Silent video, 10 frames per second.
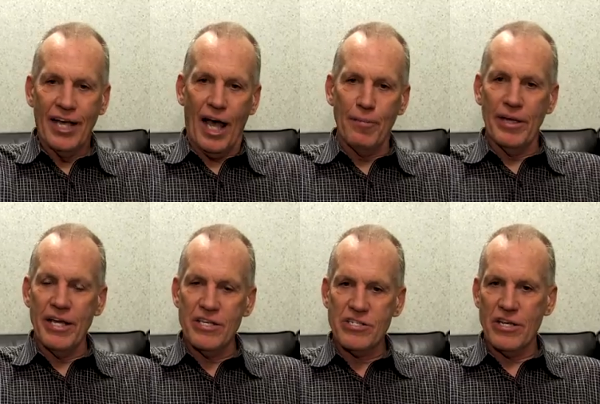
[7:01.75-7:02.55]
I mean,
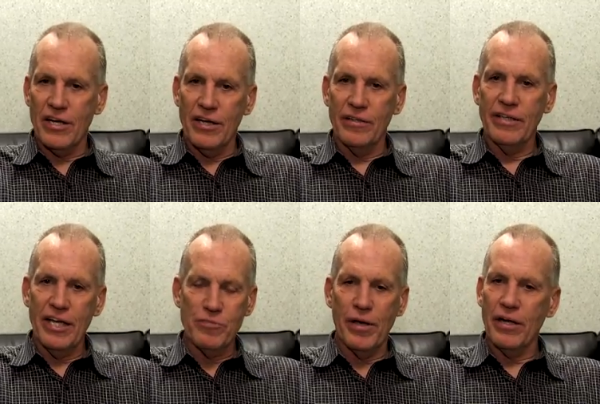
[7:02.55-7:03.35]
he's, uh,
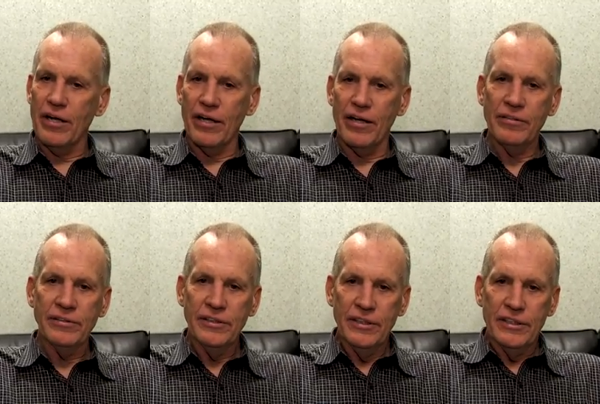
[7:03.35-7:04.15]
he's been a,
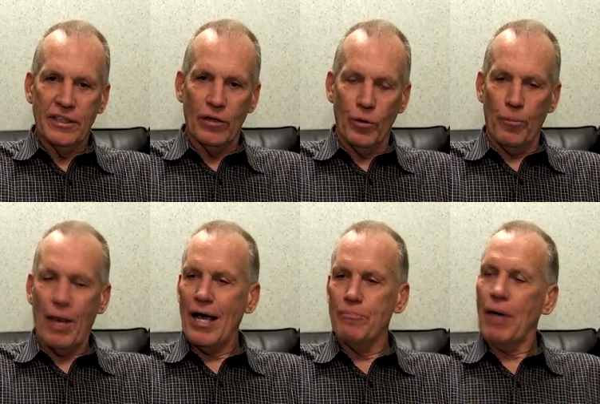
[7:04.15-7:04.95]
a real
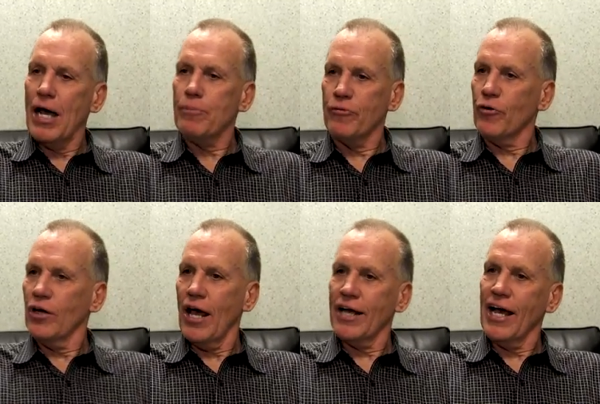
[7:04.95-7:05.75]
Pied Piper for
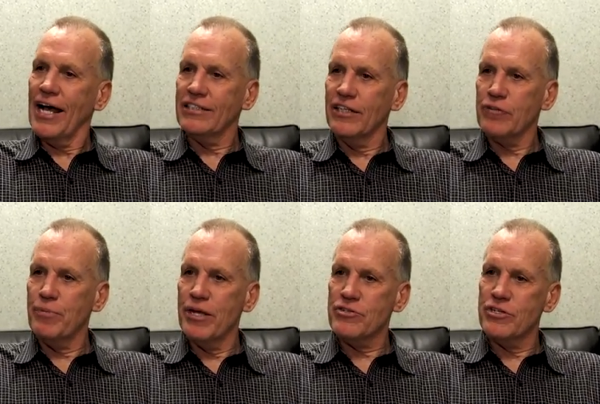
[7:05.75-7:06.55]
a lot of guys in this
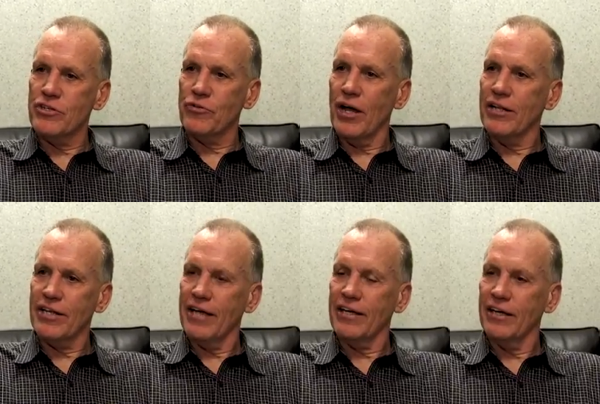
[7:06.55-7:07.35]
business to try to
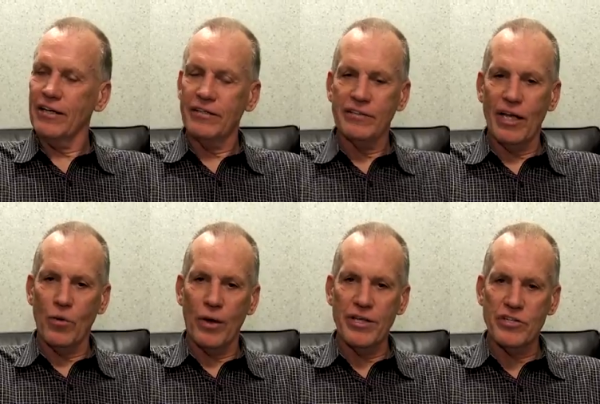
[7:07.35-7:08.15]
take, uh,
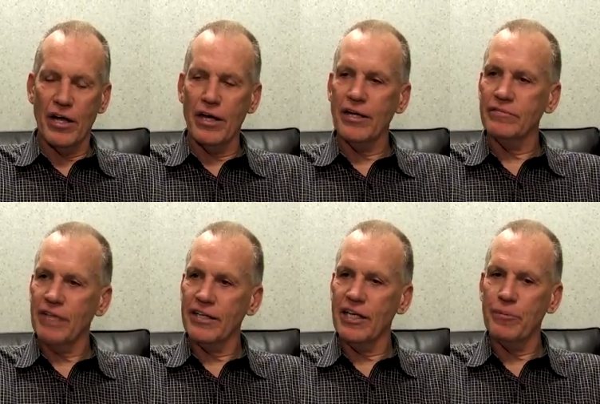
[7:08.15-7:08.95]
take what he's done
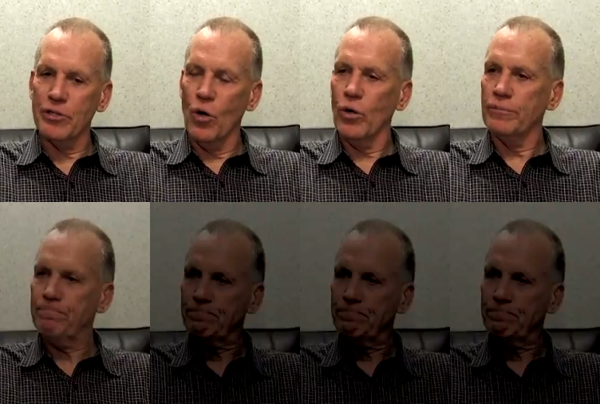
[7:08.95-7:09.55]
and, and keep it going.